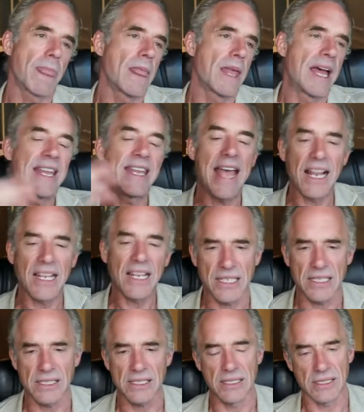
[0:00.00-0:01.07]

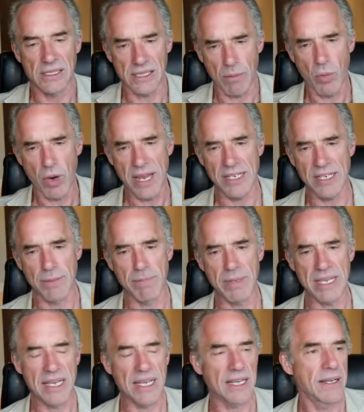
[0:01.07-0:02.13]
analogous in some way to
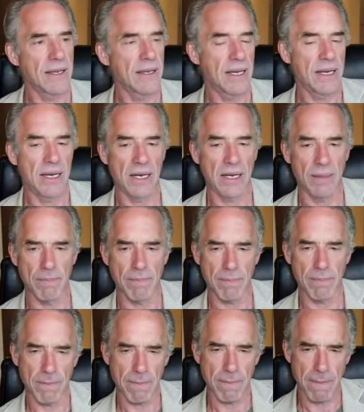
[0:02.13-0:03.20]
being.
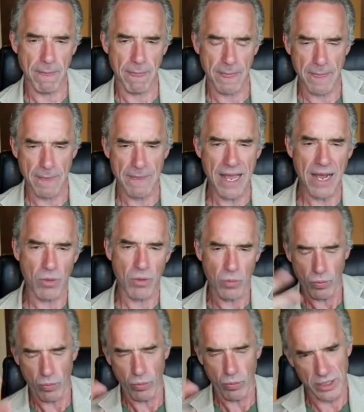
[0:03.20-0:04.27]
Now,
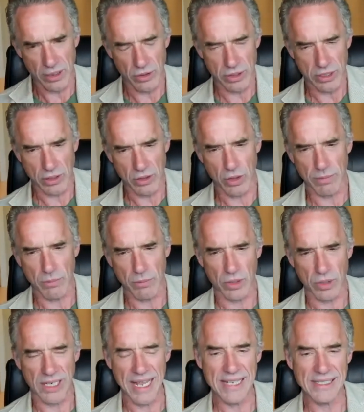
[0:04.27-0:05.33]
we could look at God more
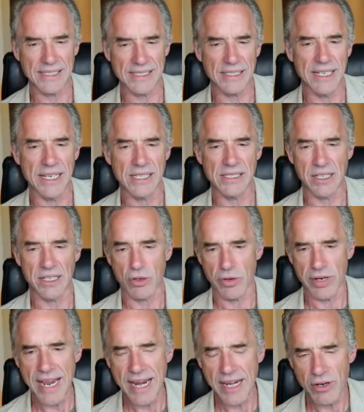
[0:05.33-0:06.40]
classically as the
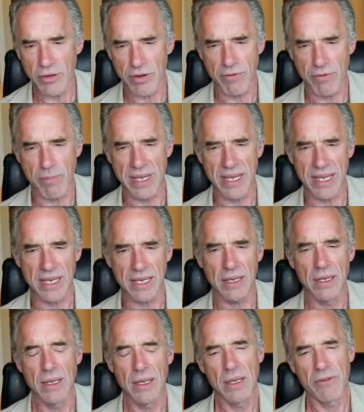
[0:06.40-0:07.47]
creator of being.
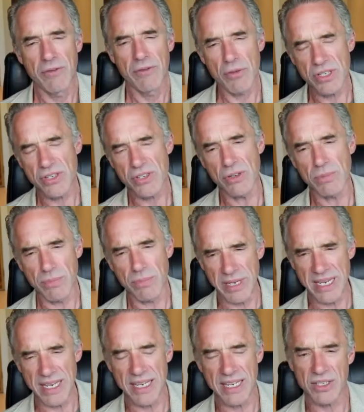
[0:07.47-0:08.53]
If you assume
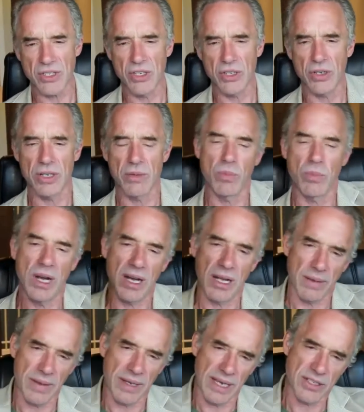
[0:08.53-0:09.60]
being is good,
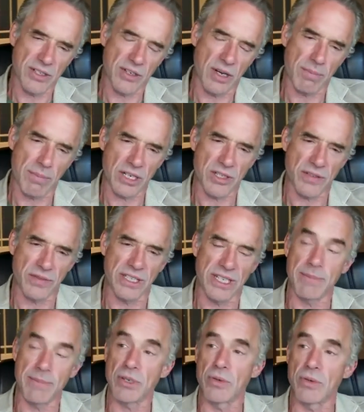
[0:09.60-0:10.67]
well, it's not much of a
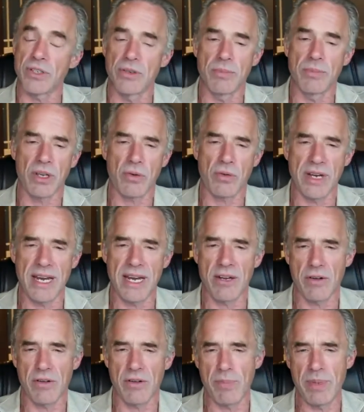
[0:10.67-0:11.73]
leap to assume the
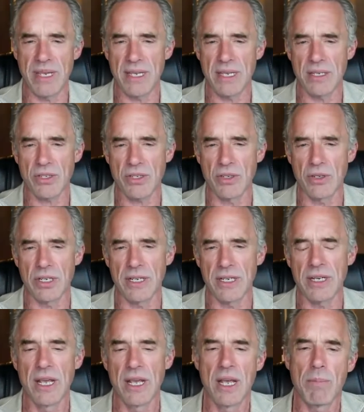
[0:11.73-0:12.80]
creator of being is good.
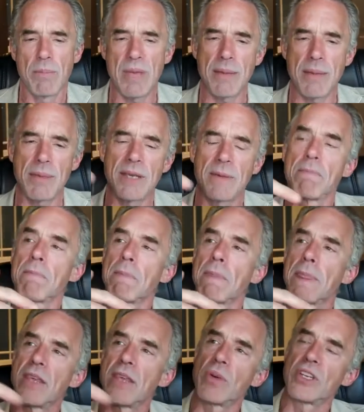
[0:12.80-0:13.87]
And maybe
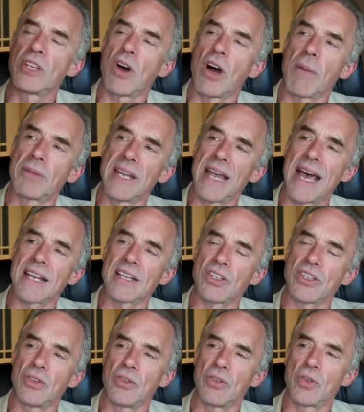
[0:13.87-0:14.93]
you adopt an
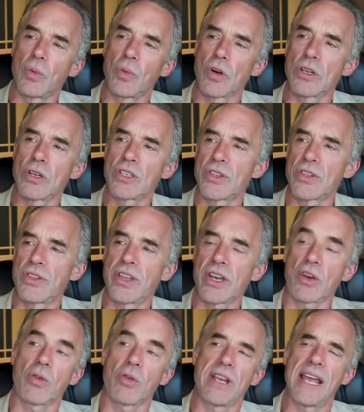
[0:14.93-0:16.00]
attitude towards the
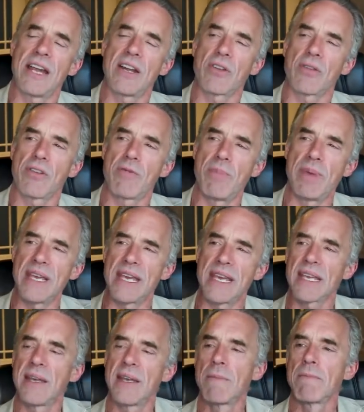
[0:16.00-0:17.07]
creator of
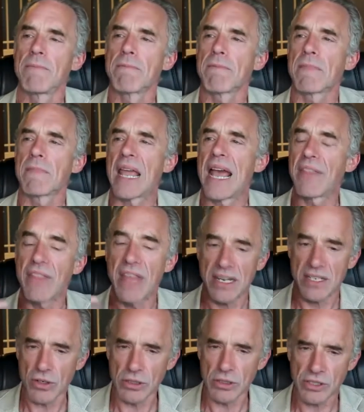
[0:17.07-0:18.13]
being, and that's
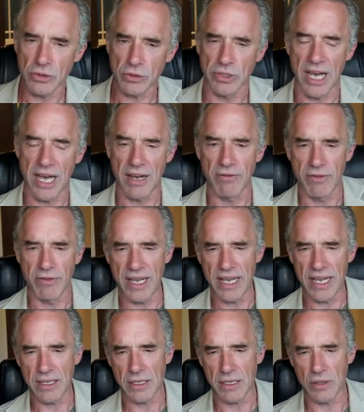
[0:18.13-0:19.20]
also love.
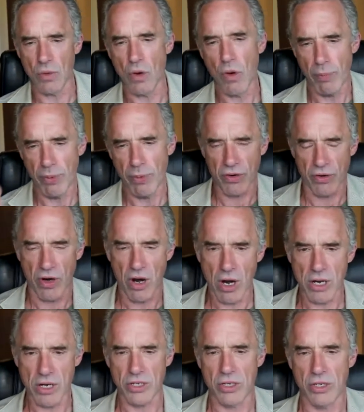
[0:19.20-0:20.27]
And you open your
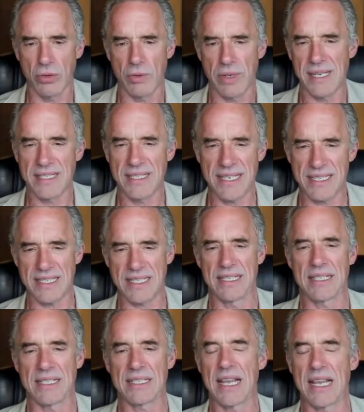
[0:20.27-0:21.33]
heart to
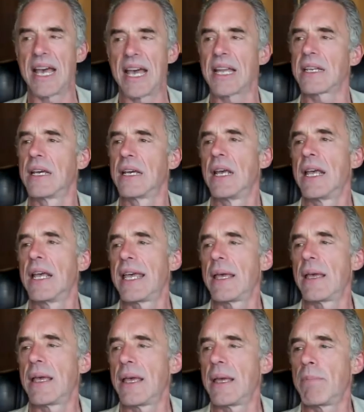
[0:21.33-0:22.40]
existence. And
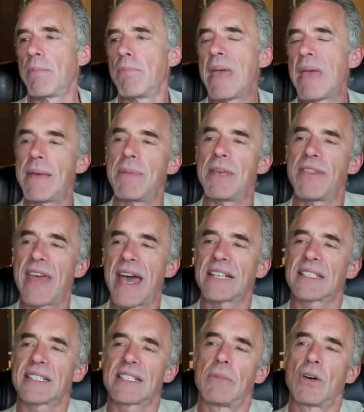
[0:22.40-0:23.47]
maybe
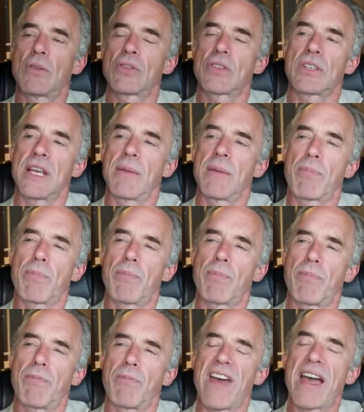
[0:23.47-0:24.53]
that's the most
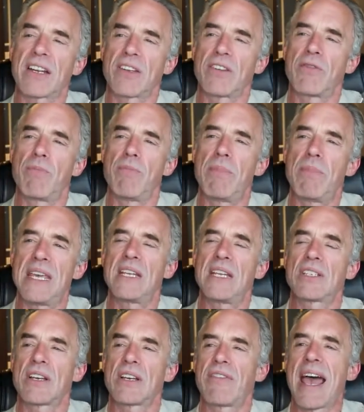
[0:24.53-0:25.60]
effective
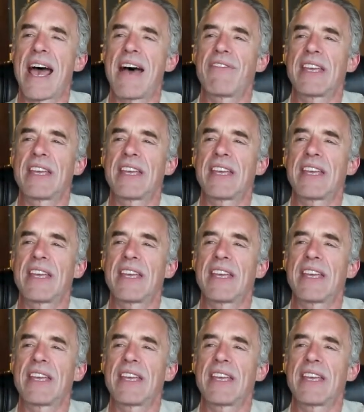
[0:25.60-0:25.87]
means of having